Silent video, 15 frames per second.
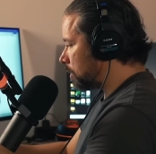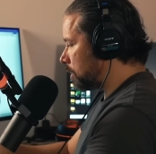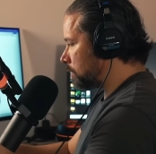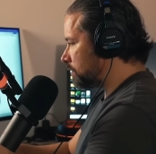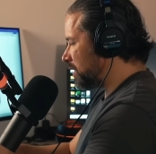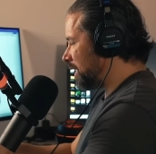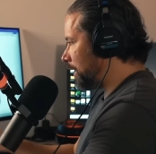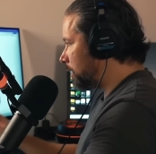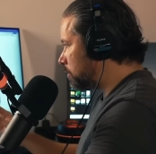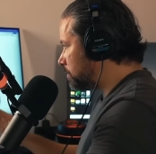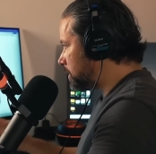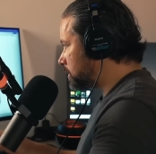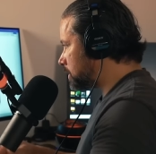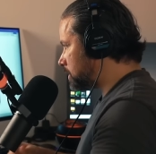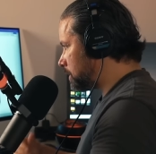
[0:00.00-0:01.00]
of her
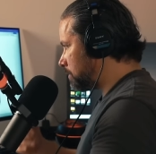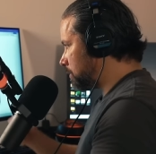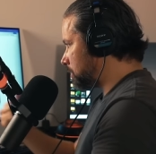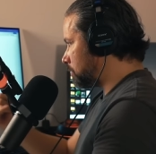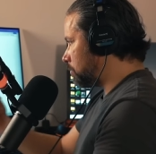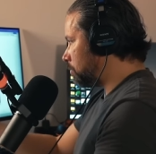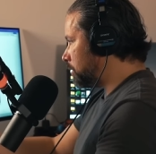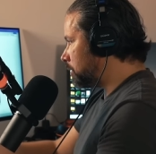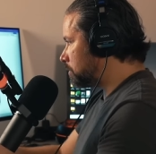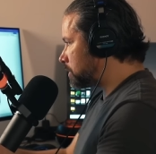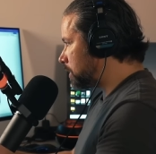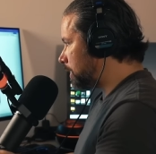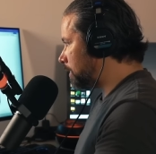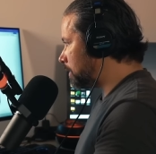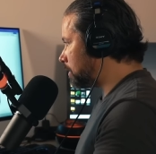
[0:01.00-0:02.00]
ailments, and she was in a
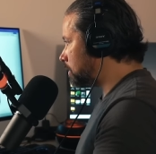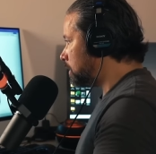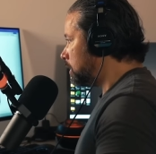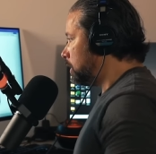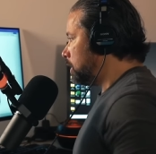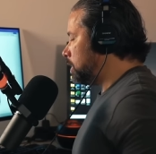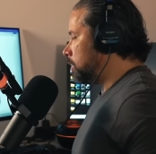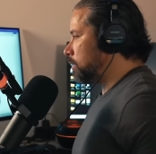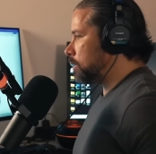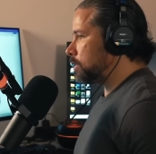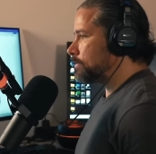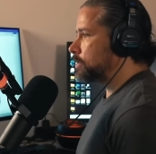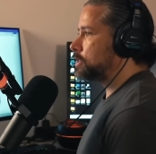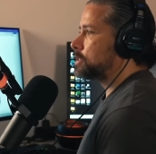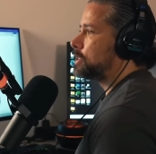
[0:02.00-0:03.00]
wheelchair and all of
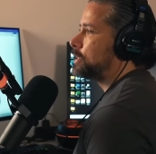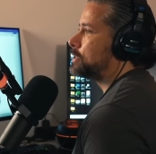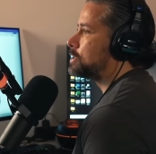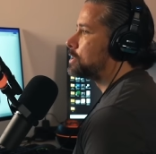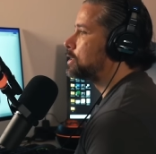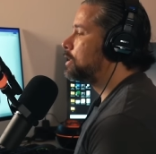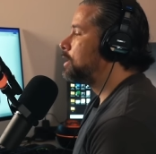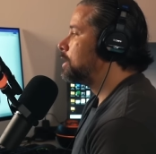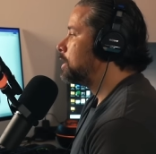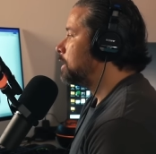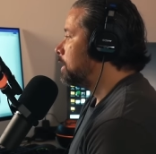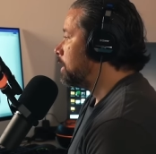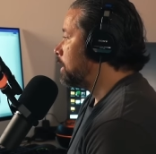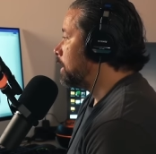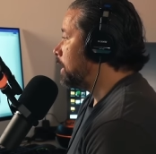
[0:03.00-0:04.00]
these things.
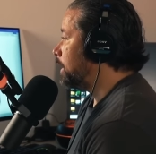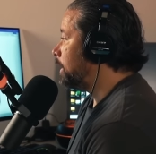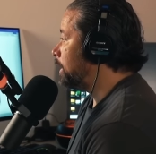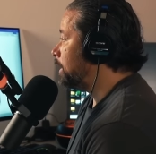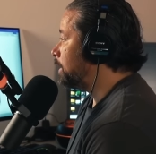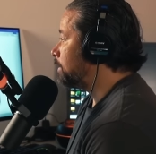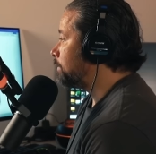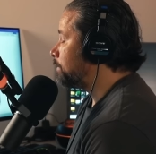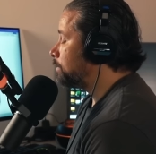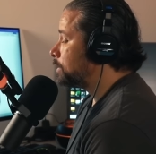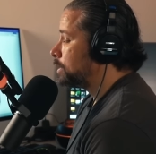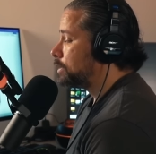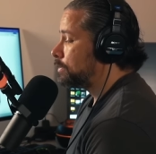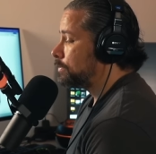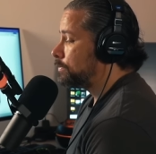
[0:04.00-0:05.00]
And
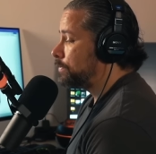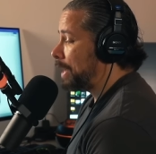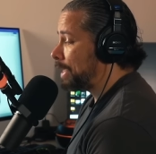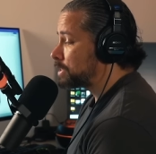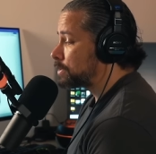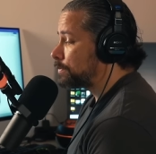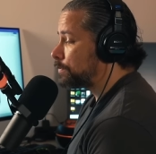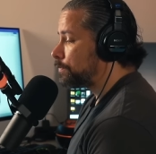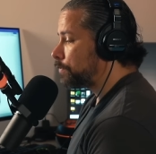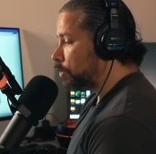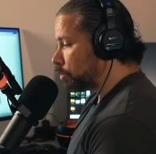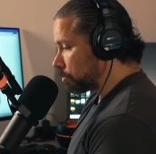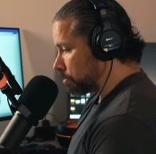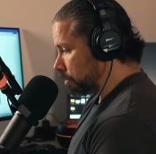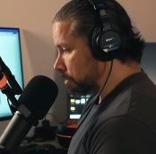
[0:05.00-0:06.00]
fast
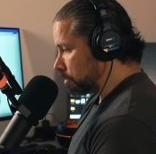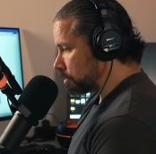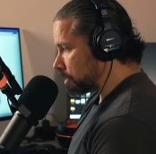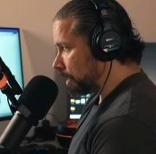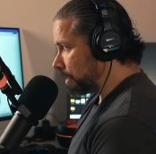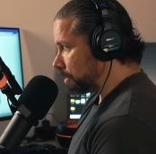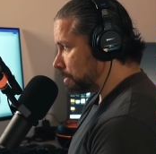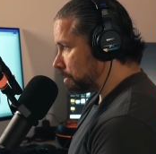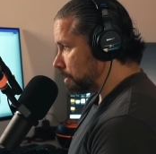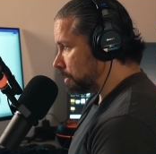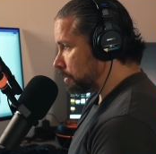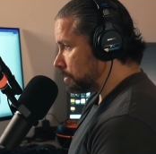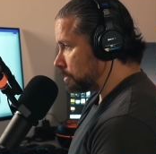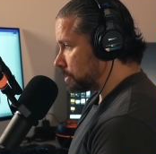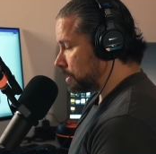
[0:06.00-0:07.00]
forward 10
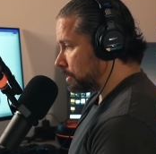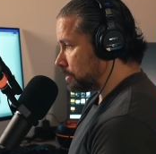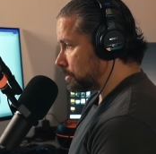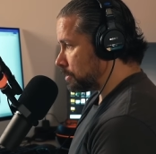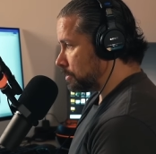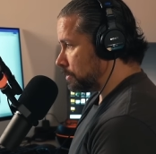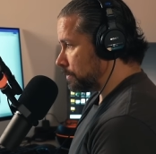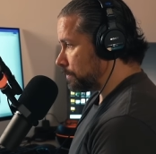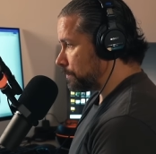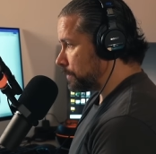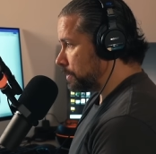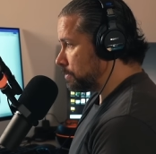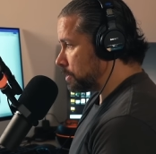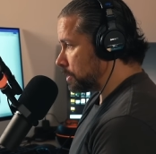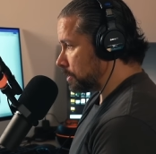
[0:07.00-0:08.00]
years into the
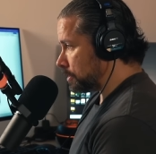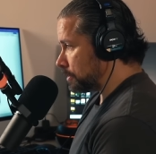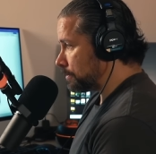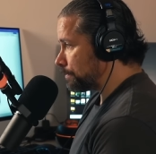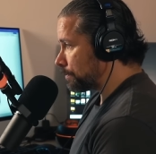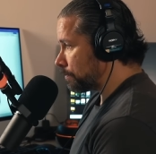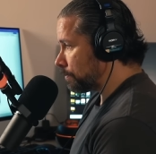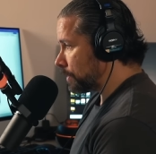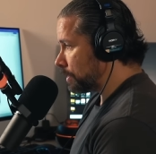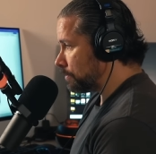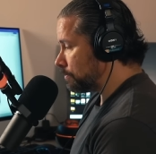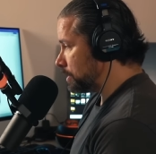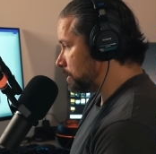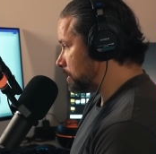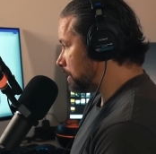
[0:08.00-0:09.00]
future
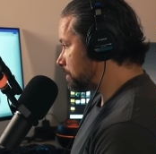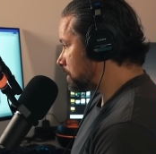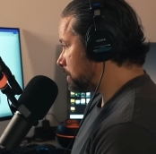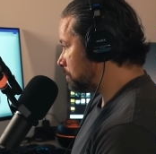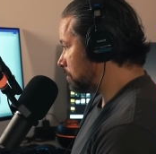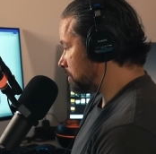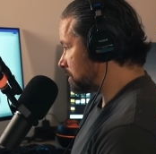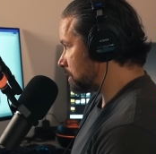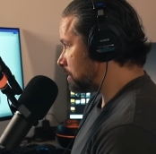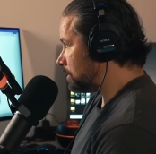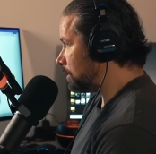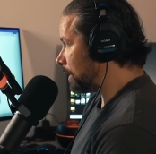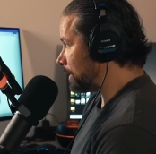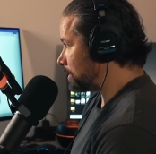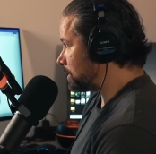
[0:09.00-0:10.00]
when Gypsy was
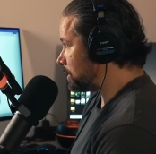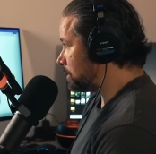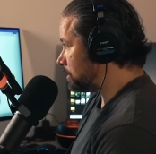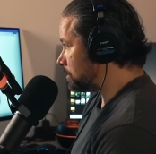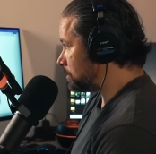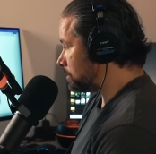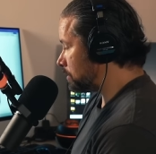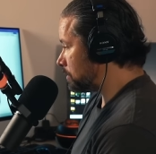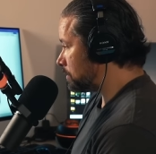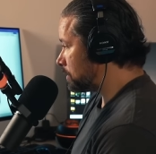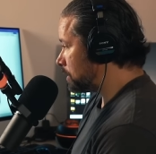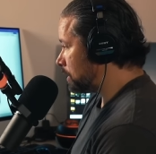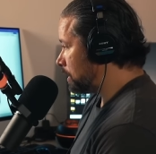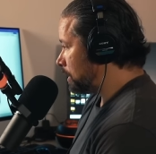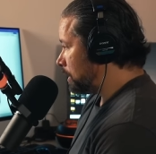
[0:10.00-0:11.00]
19 years old.
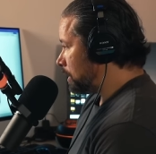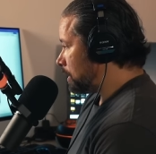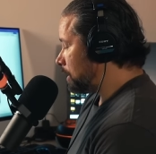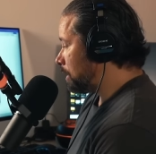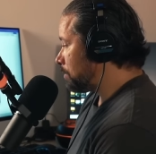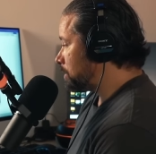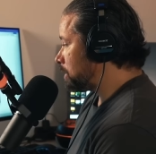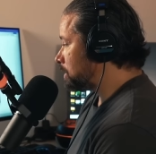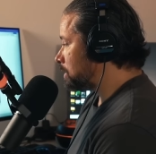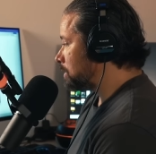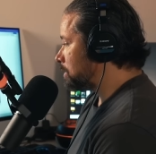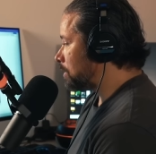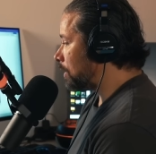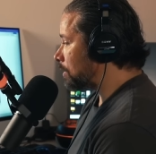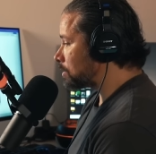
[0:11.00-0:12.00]
You know, we just
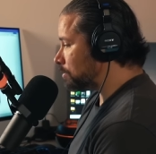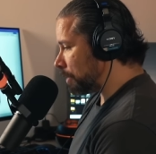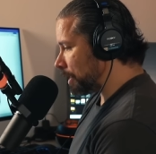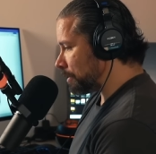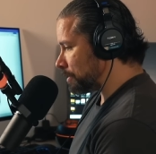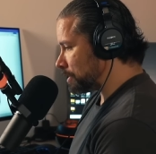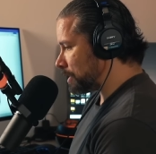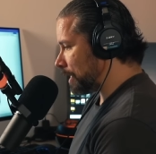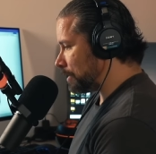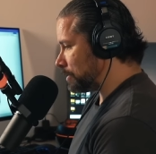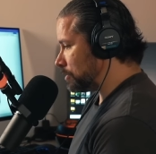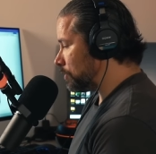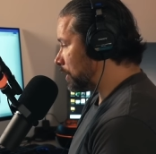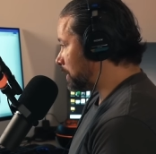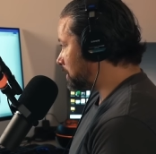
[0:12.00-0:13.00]
talked about Natalia
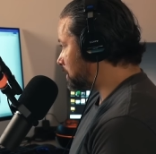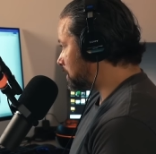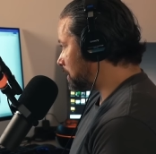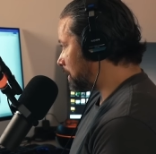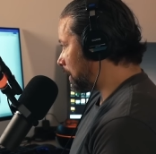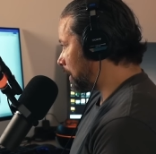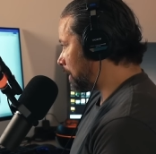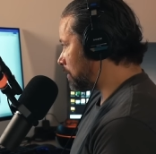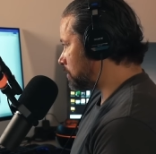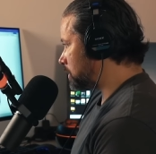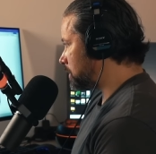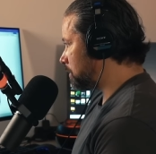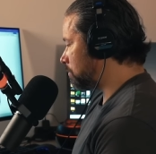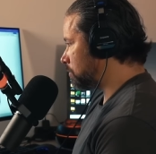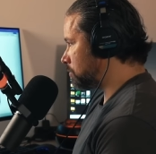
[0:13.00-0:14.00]
Grace and how
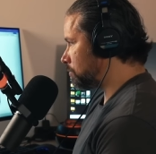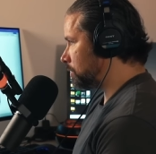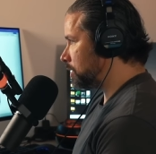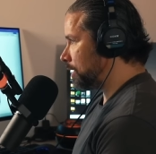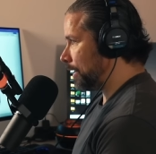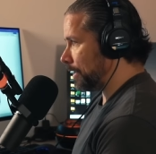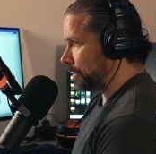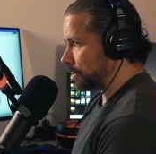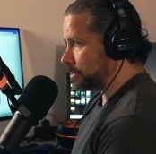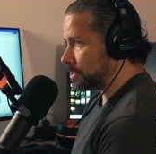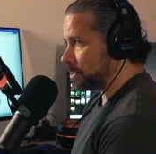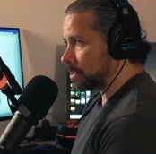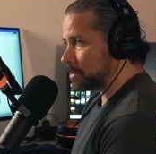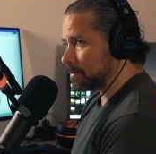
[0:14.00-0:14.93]
she was re aged